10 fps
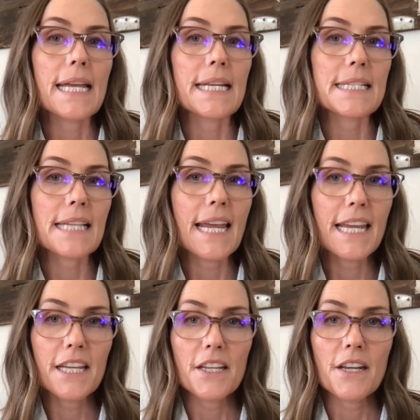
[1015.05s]
It is
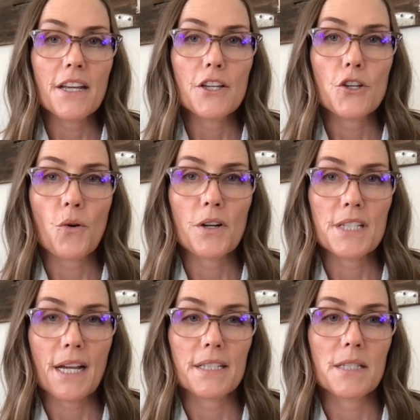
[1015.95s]
in your
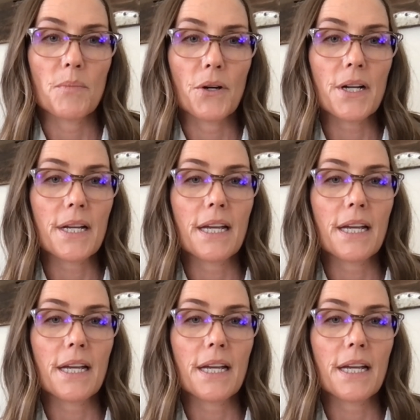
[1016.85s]
textbook.